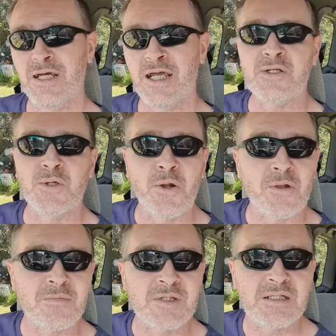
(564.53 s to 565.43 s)
It took
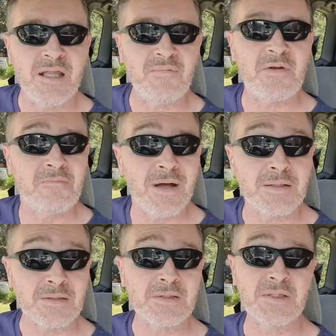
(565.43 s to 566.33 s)
them 7
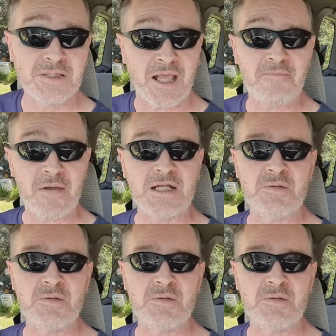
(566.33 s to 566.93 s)
months to get back